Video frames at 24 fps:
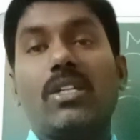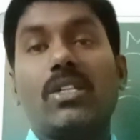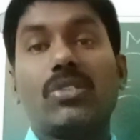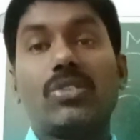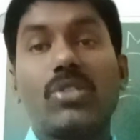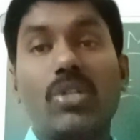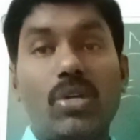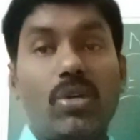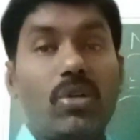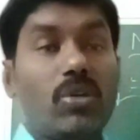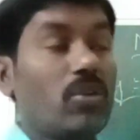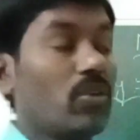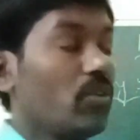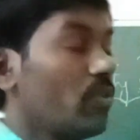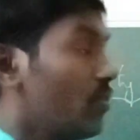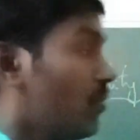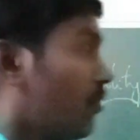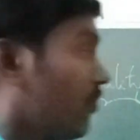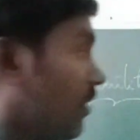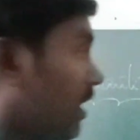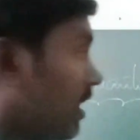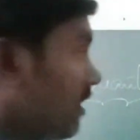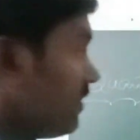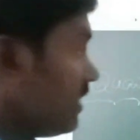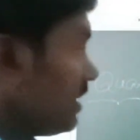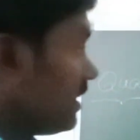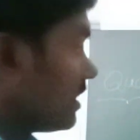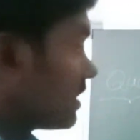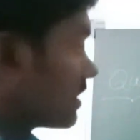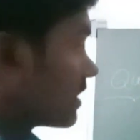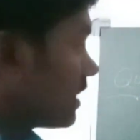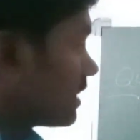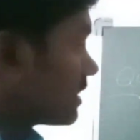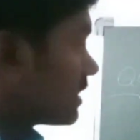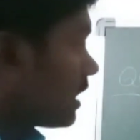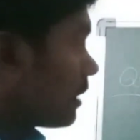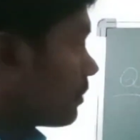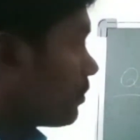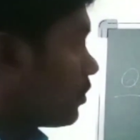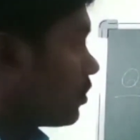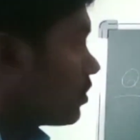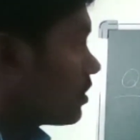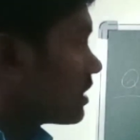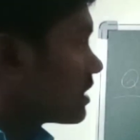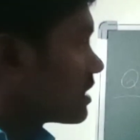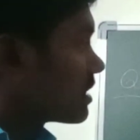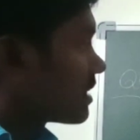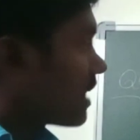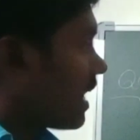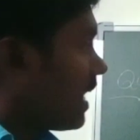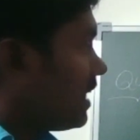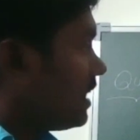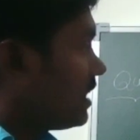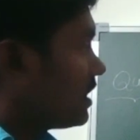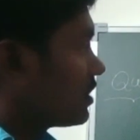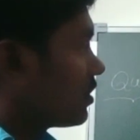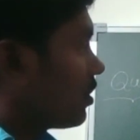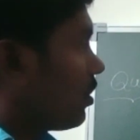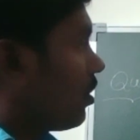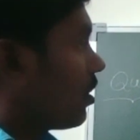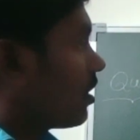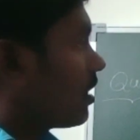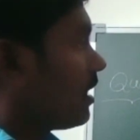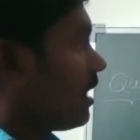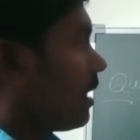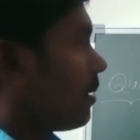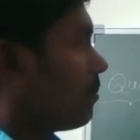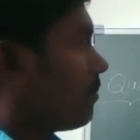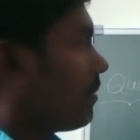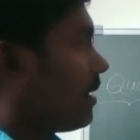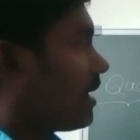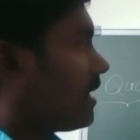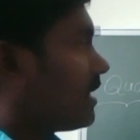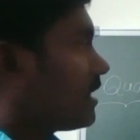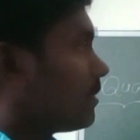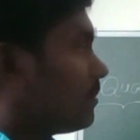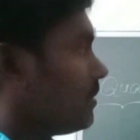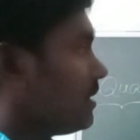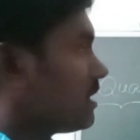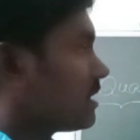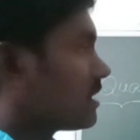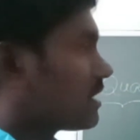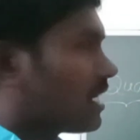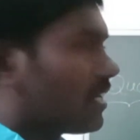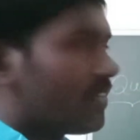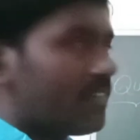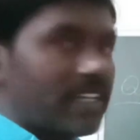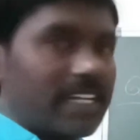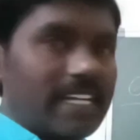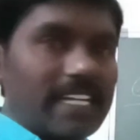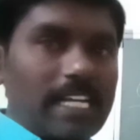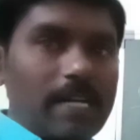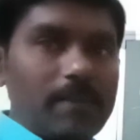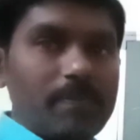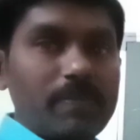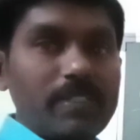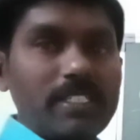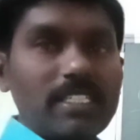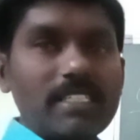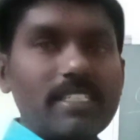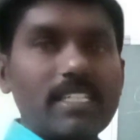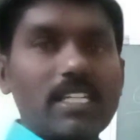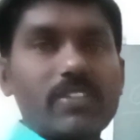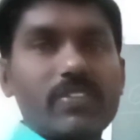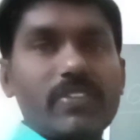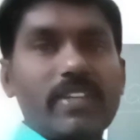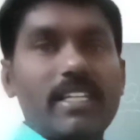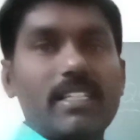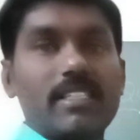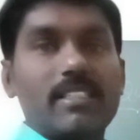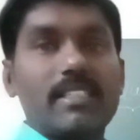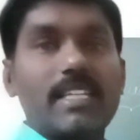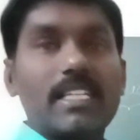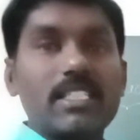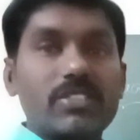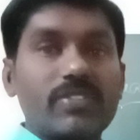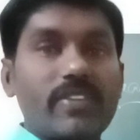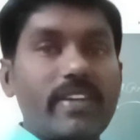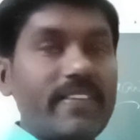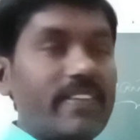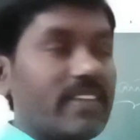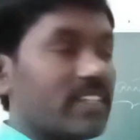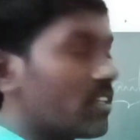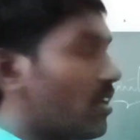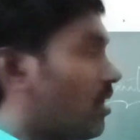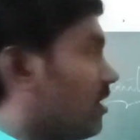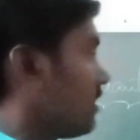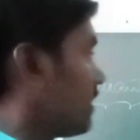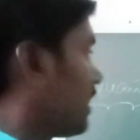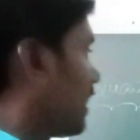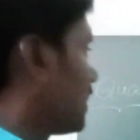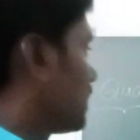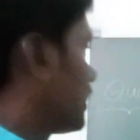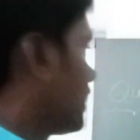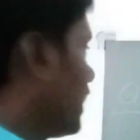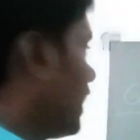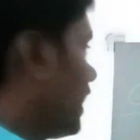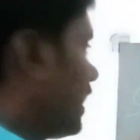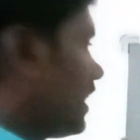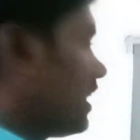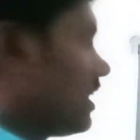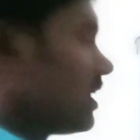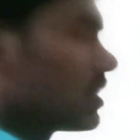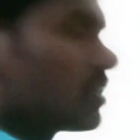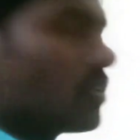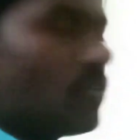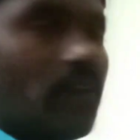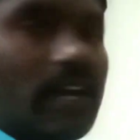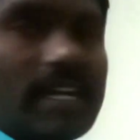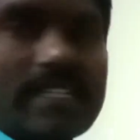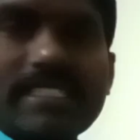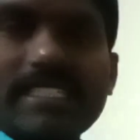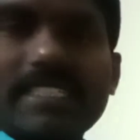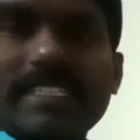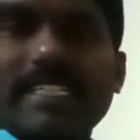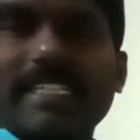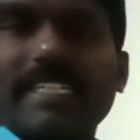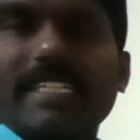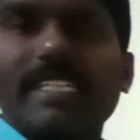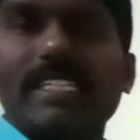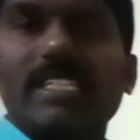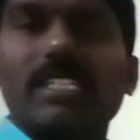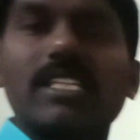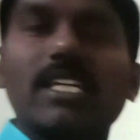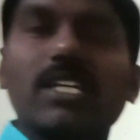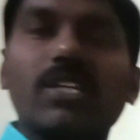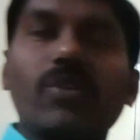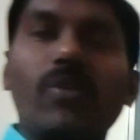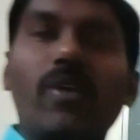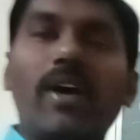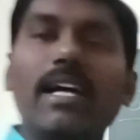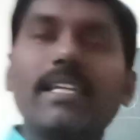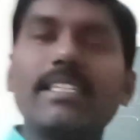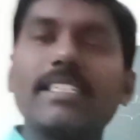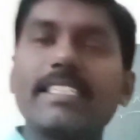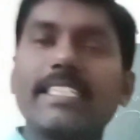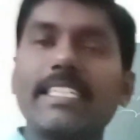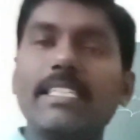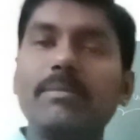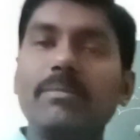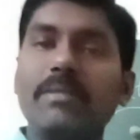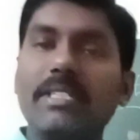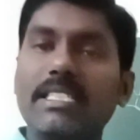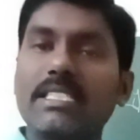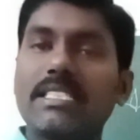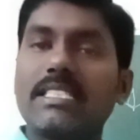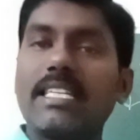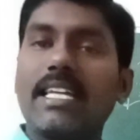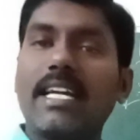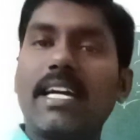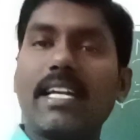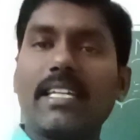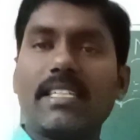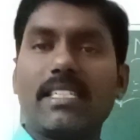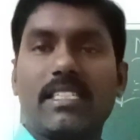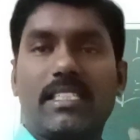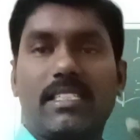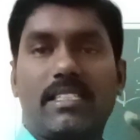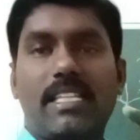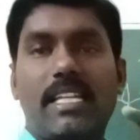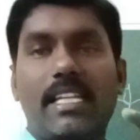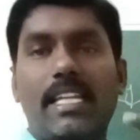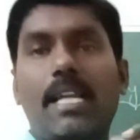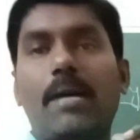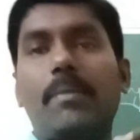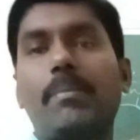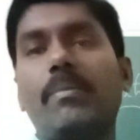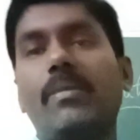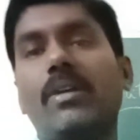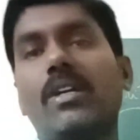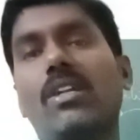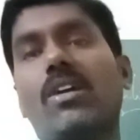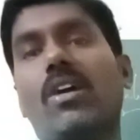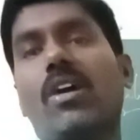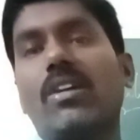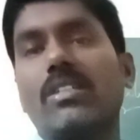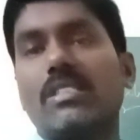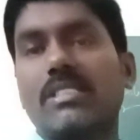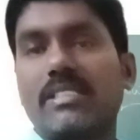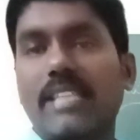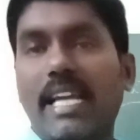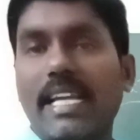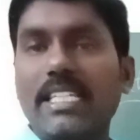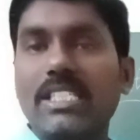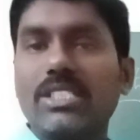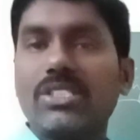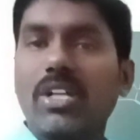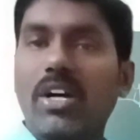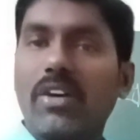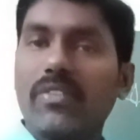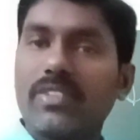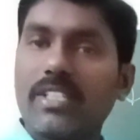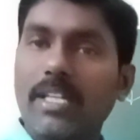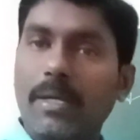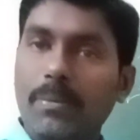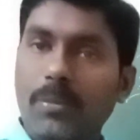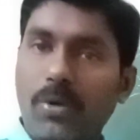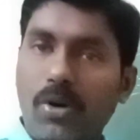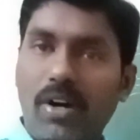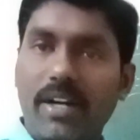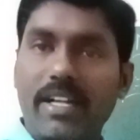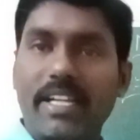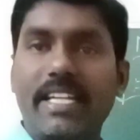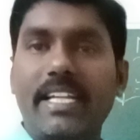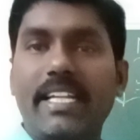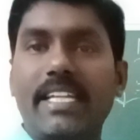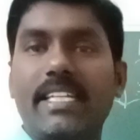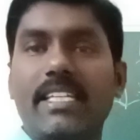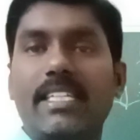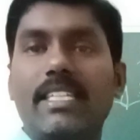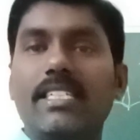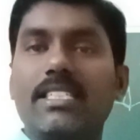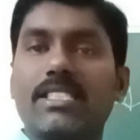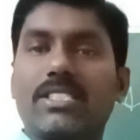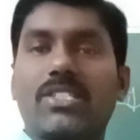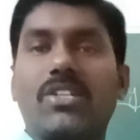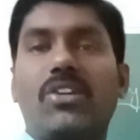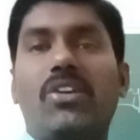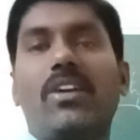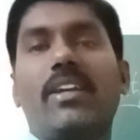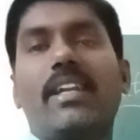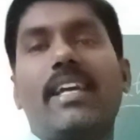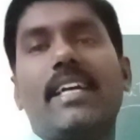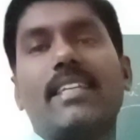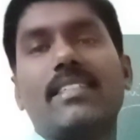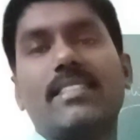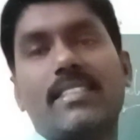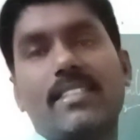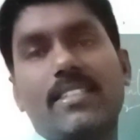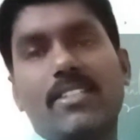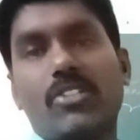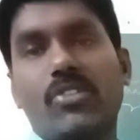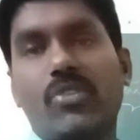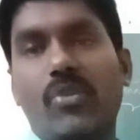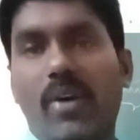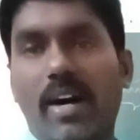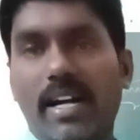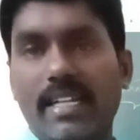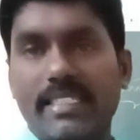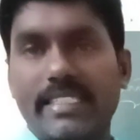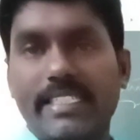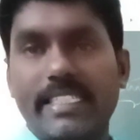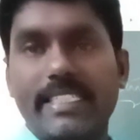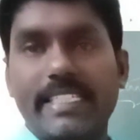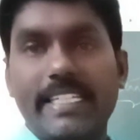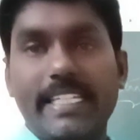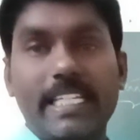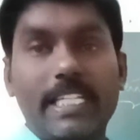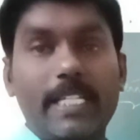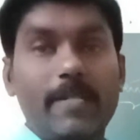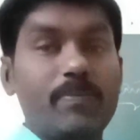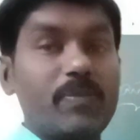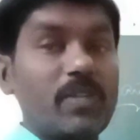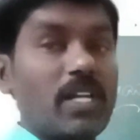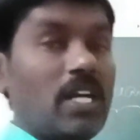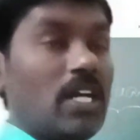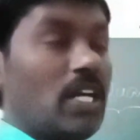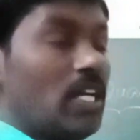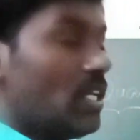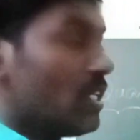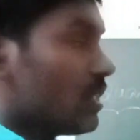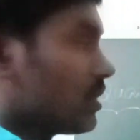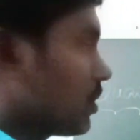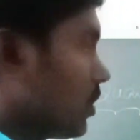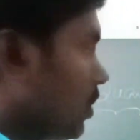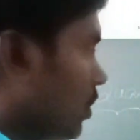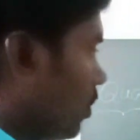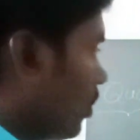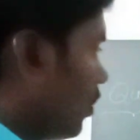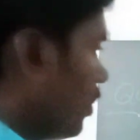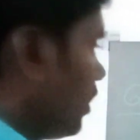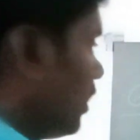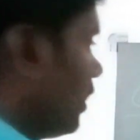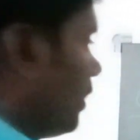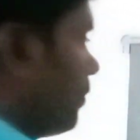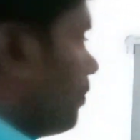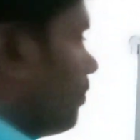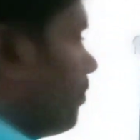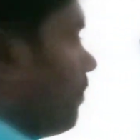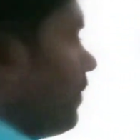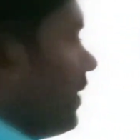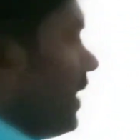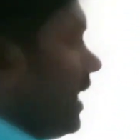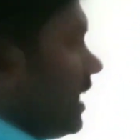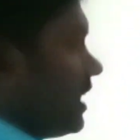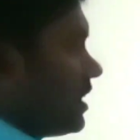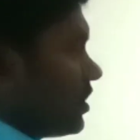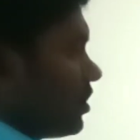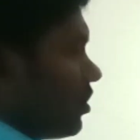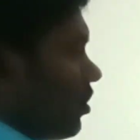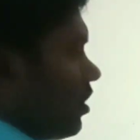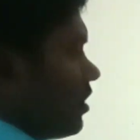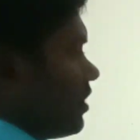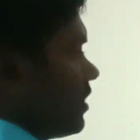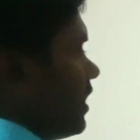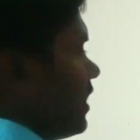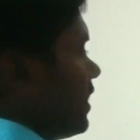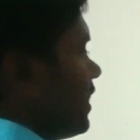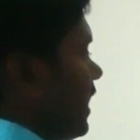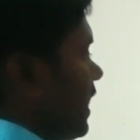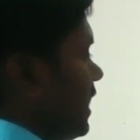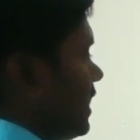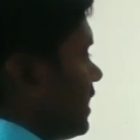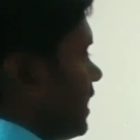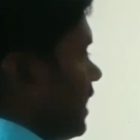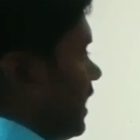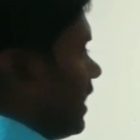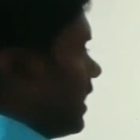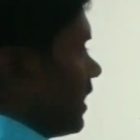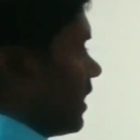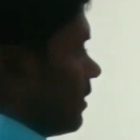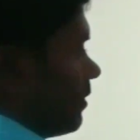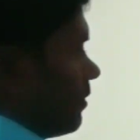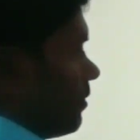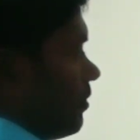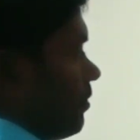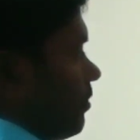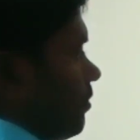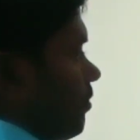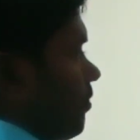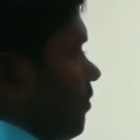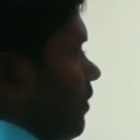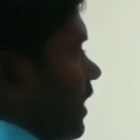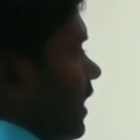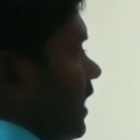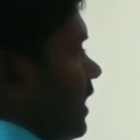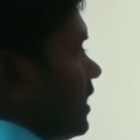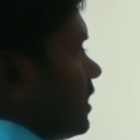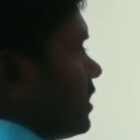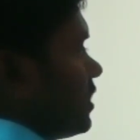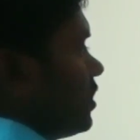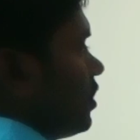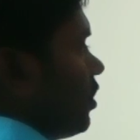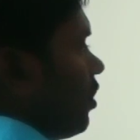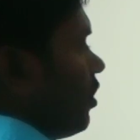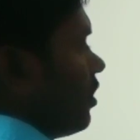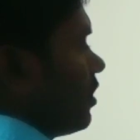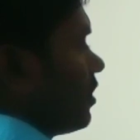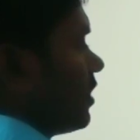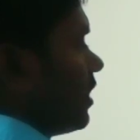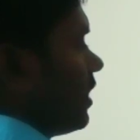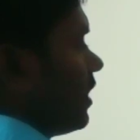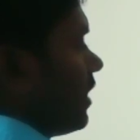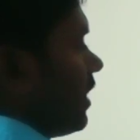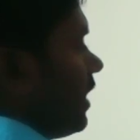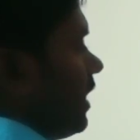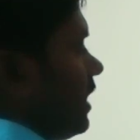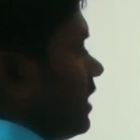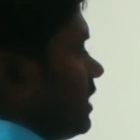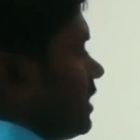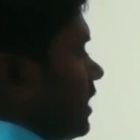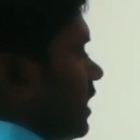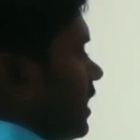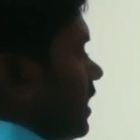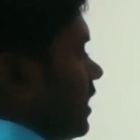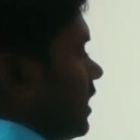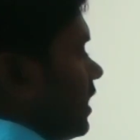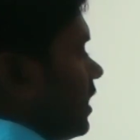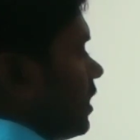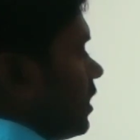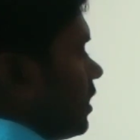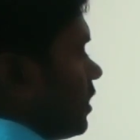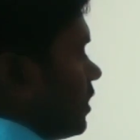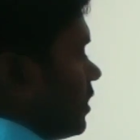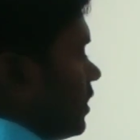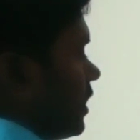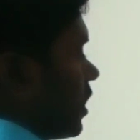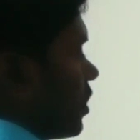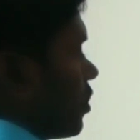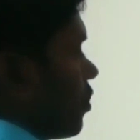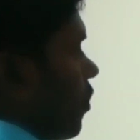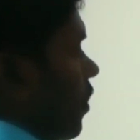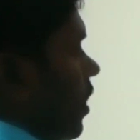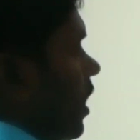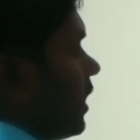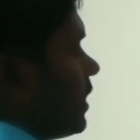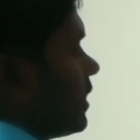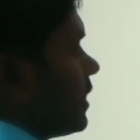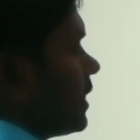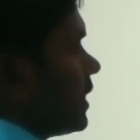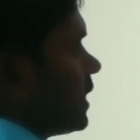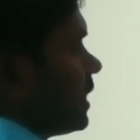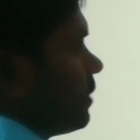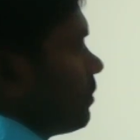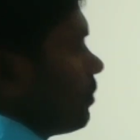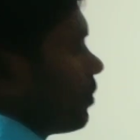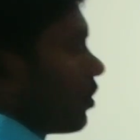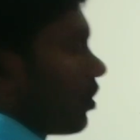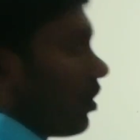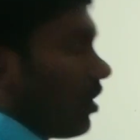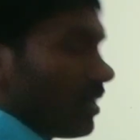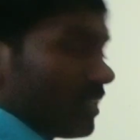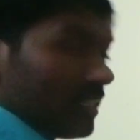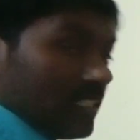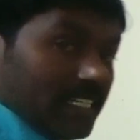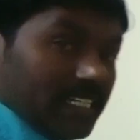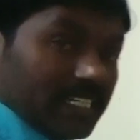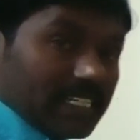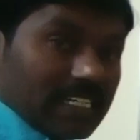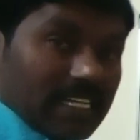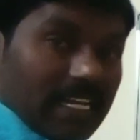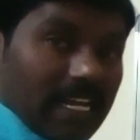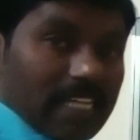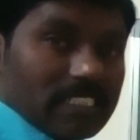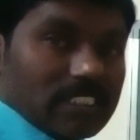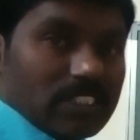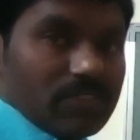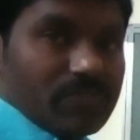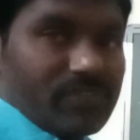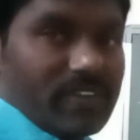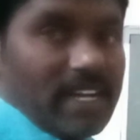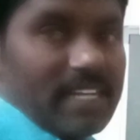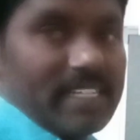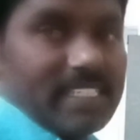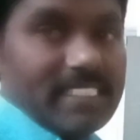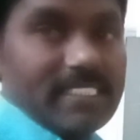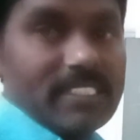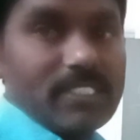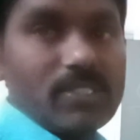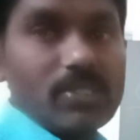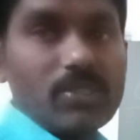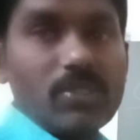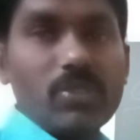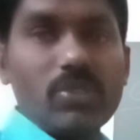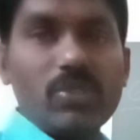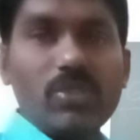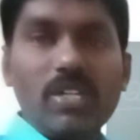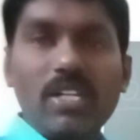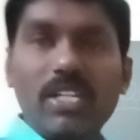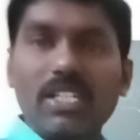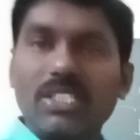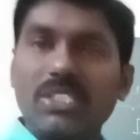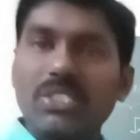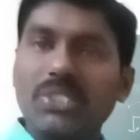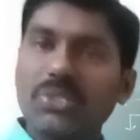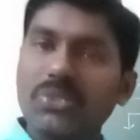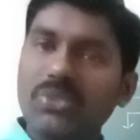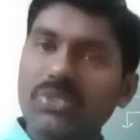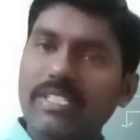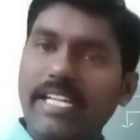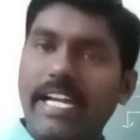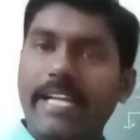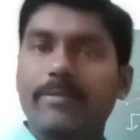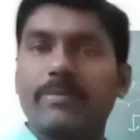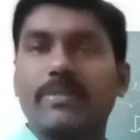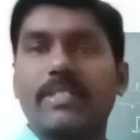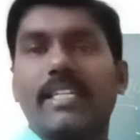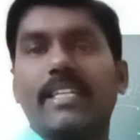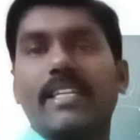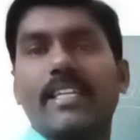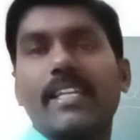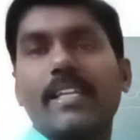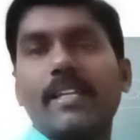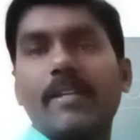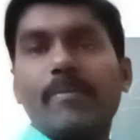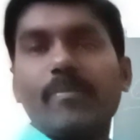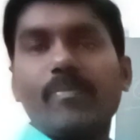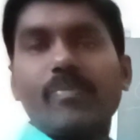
So when we discuss about the size or number, it means that we can appear that one. That's why we call it as a quantity. The quantity means that the number or size of the body is called as quantity. So based on the nature, the quantity broadly classified into two types only.